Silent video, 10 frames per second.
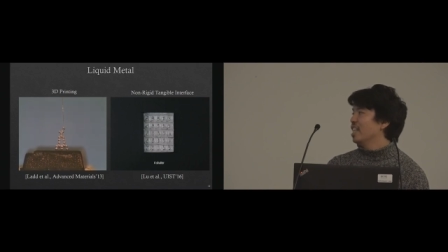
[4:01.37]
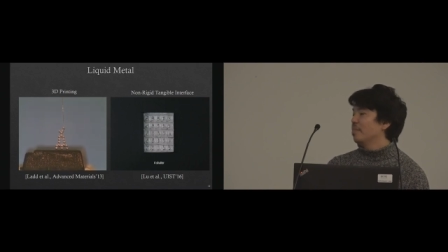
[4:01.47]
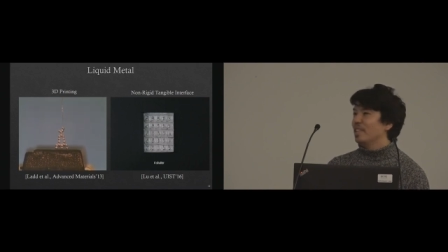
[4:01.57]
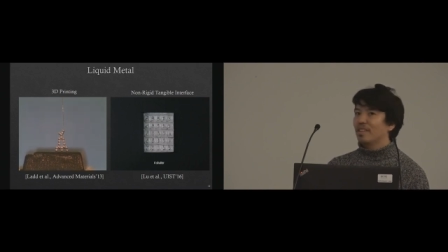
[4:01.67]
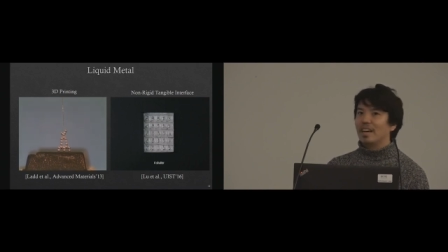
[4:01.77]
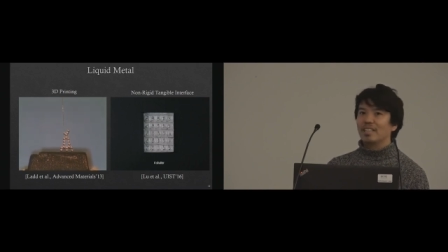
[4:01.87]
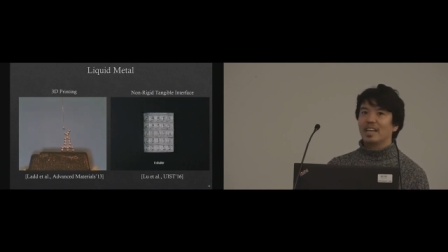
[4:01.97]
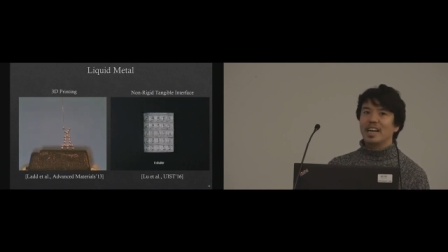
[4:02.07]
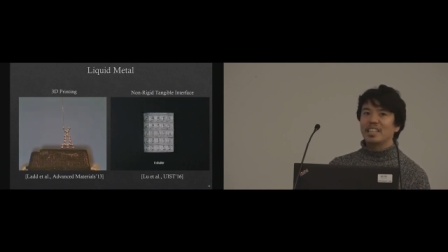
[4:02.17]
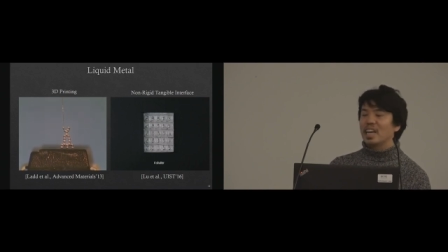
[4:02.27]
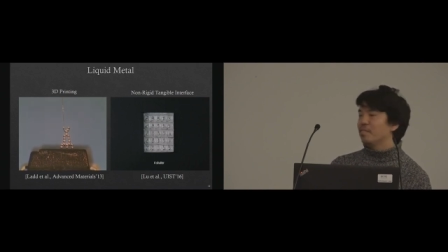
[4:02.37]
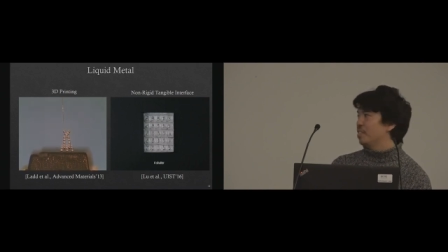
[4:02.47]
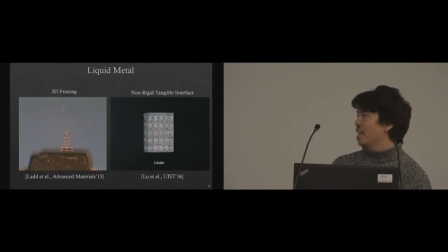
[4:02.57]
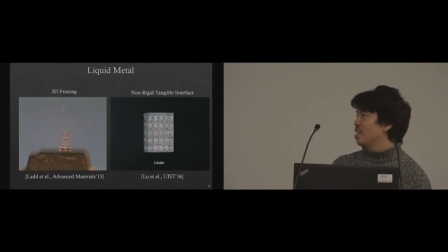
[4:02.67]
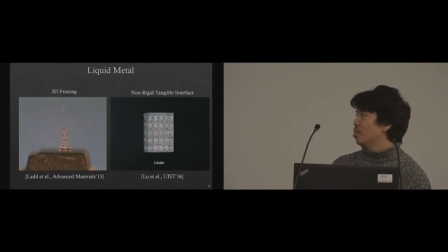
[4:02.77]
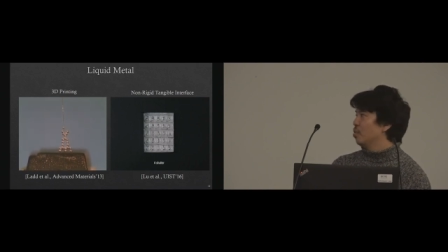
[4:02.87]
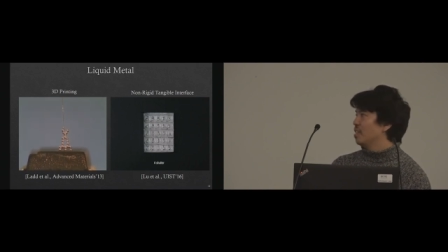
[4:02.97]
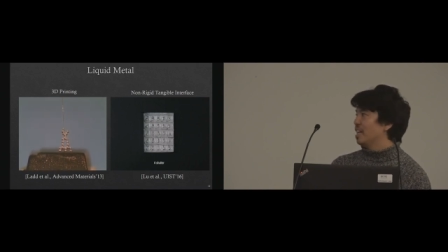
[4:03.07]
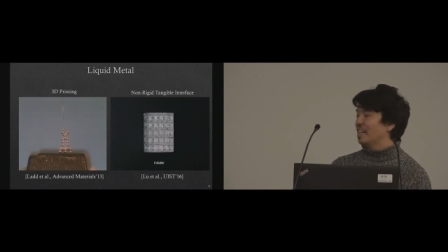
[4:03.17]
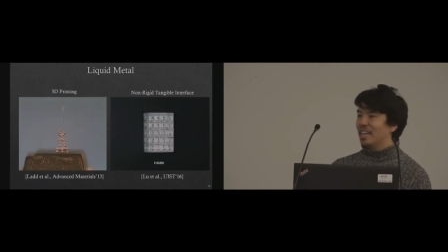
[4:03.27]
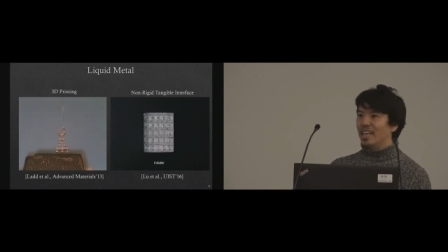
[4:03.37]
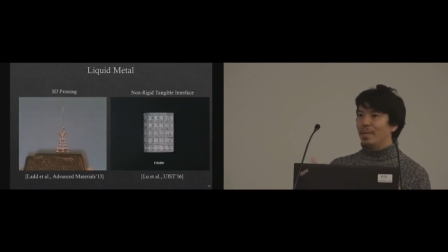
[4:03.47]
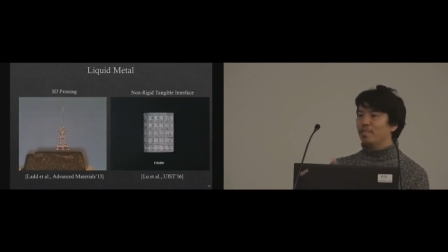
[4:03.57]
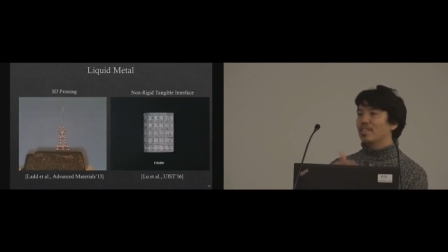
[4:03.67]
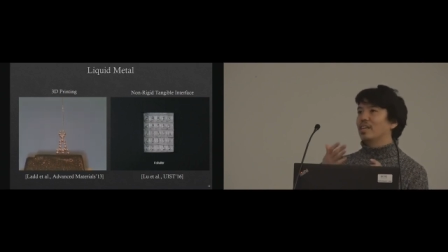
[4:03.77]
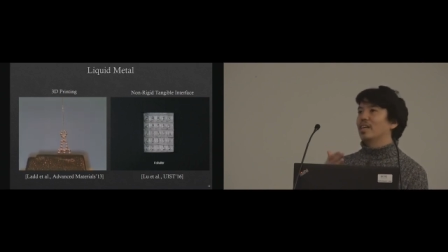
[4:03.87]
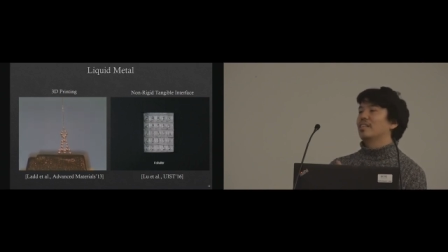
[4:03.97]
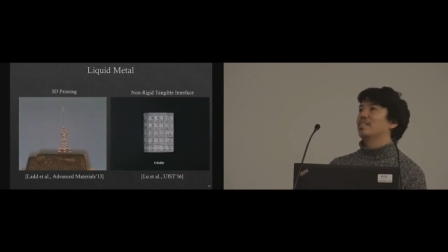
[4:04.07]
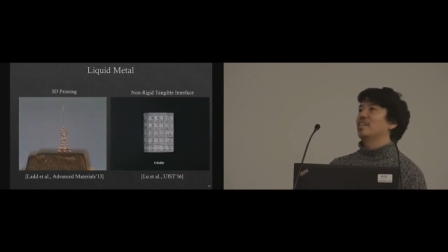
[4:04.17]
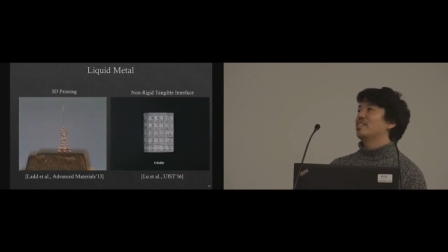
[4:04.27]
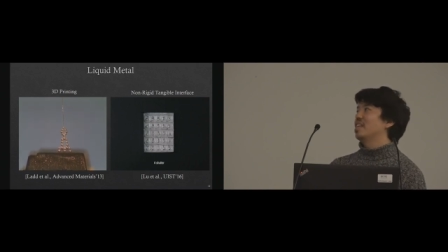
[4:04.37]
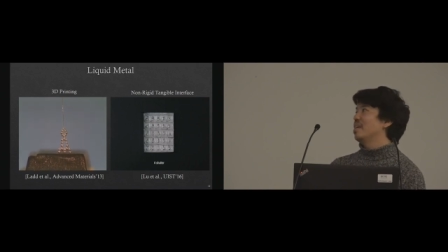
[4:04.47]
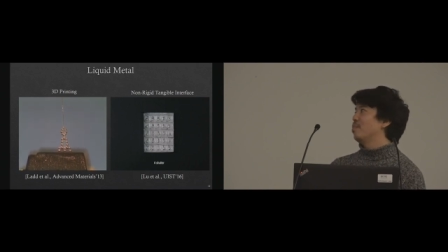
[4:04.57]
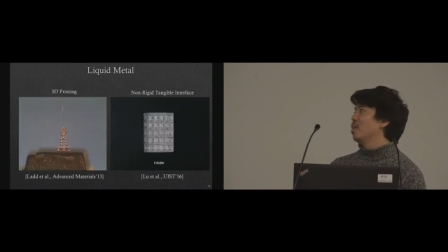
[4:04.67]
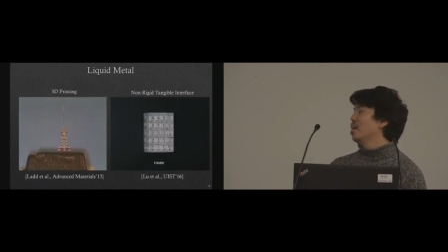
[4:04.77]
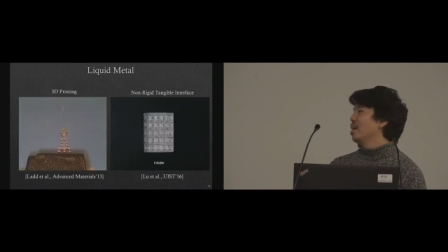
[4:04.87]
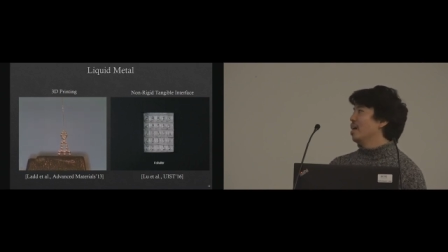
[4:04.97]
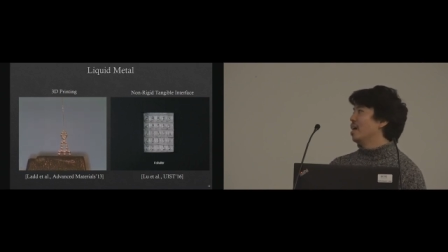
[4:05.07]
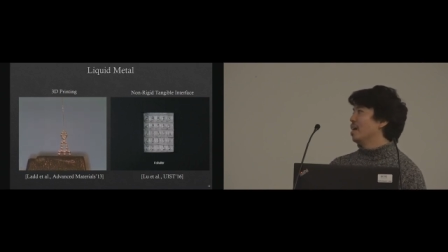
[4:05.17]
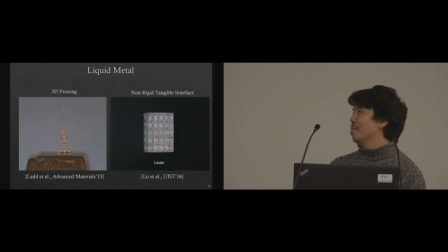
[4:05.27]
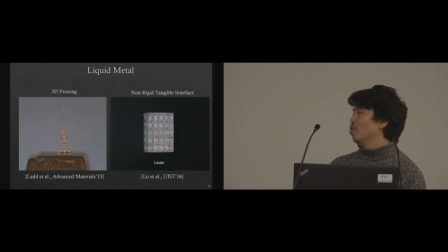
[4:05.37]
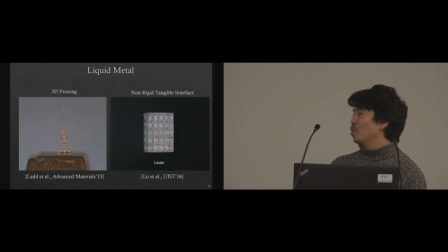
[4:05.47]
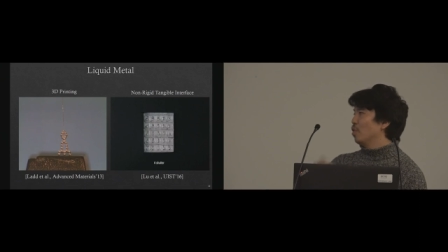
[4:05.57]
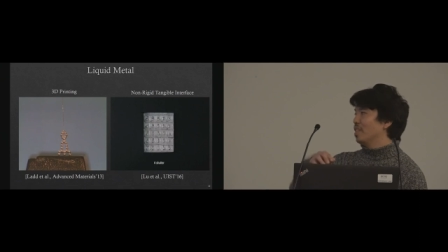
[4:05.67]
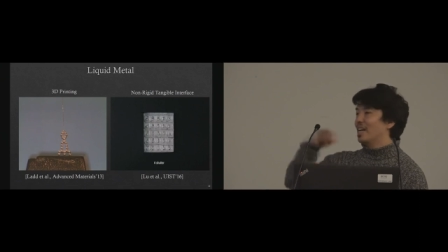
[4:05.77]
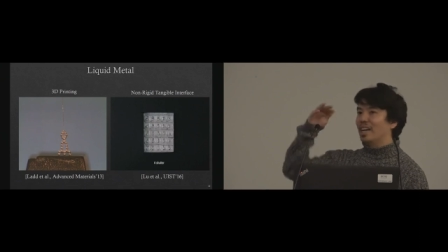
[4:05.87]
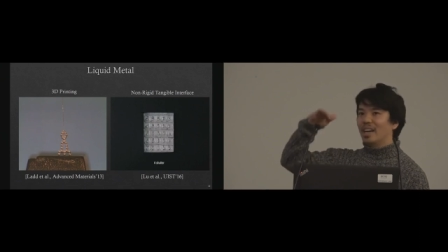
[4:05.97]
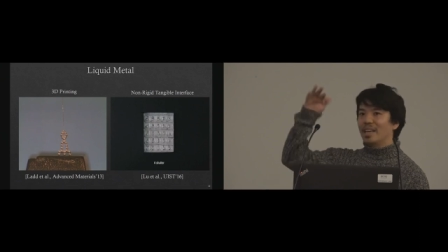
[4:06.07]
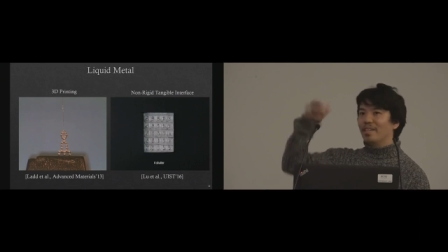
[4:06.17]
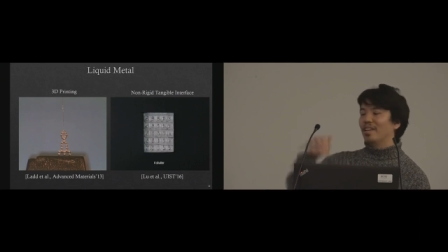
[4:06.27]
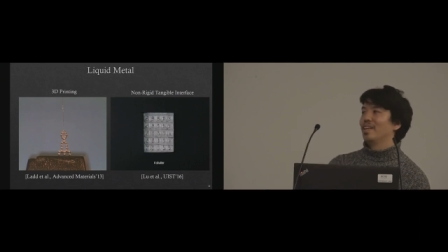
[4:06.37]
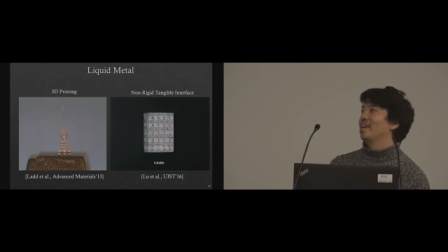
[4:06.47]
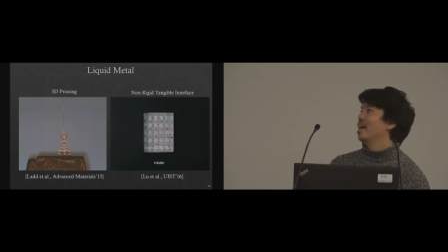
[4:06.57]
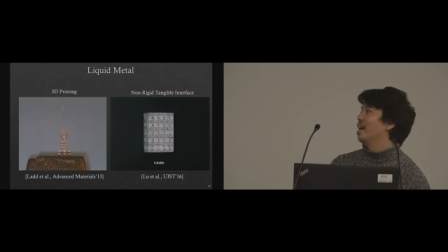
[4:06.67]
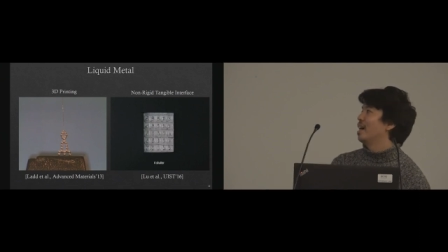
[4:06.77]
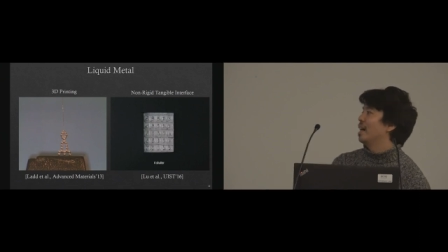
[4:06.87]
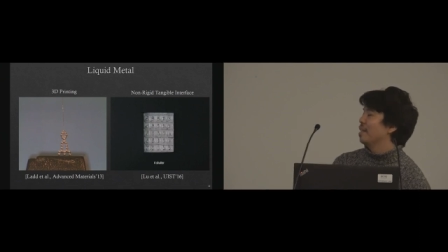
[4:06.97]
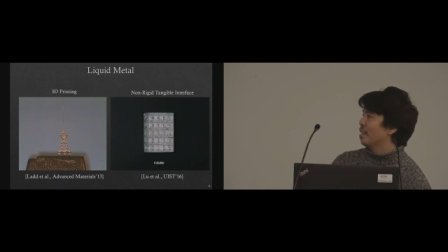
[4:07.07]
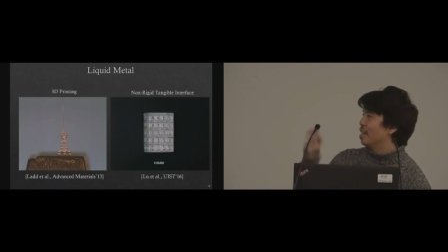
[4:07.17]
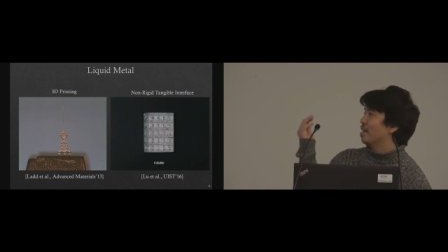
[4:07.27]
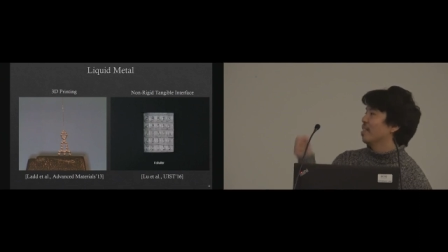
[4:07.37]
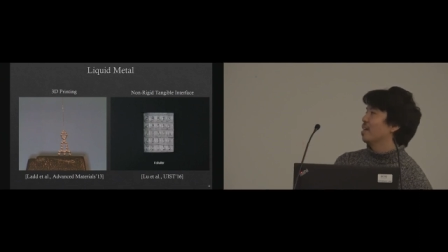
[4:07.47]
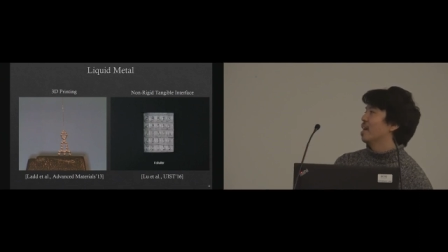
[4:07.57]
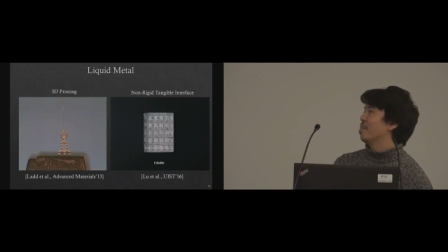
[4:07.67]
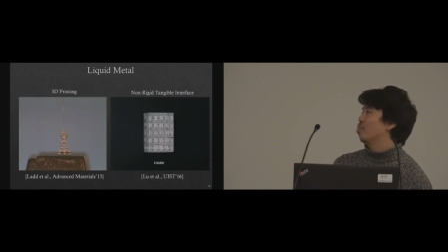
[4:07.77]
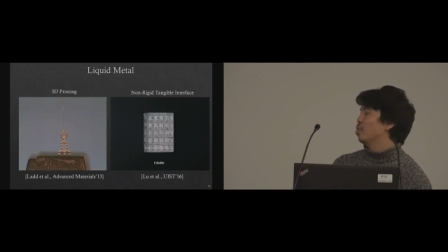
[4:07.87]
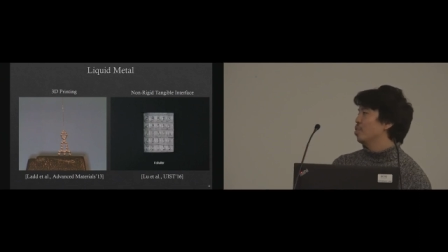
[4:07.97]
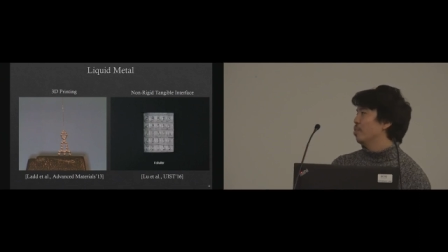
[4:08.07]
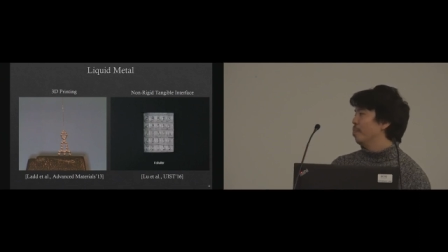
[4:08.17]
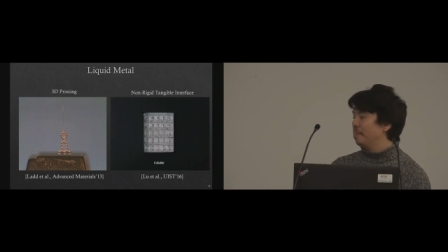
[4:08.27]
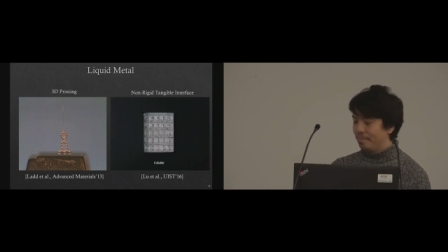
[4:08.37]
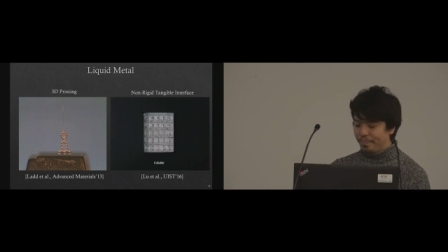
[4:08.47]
Liquid metal has high surface tension. They keep their shape even though in the high, different high position.